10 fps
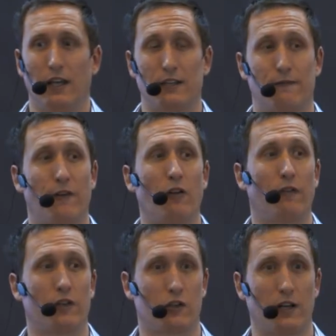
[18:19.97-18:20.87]
it's very
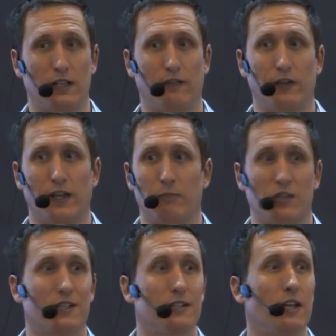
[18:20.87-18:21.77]
frustrating for them,
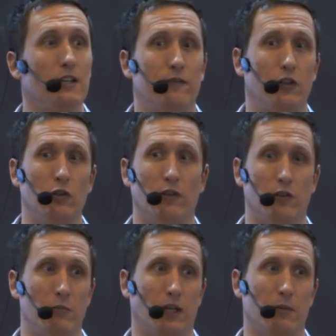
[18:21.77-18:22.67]
just as it is for you if
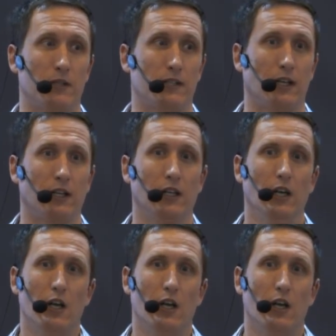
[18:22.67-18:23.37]
you make a mistake.